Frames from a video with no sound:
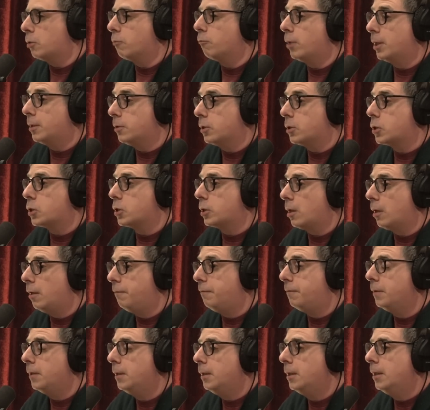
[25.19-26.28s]
horrendous
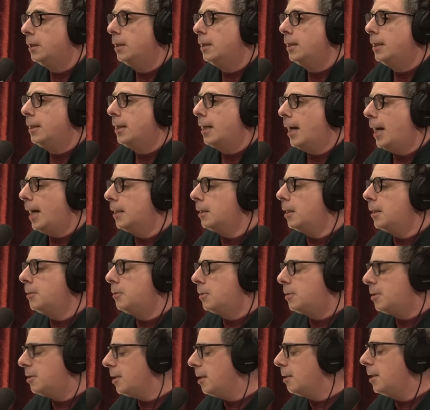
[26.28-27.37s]
stuff. And
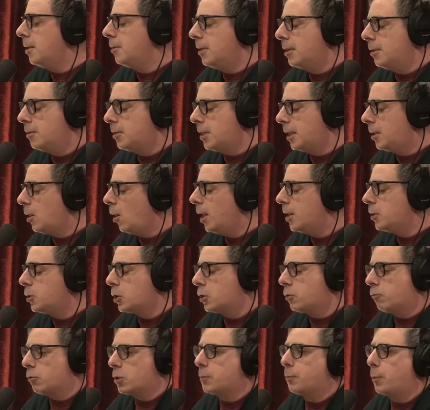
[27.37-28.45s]
the guy
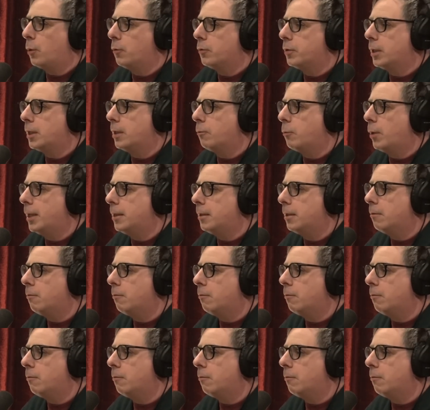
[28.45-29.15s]
just responded. He went,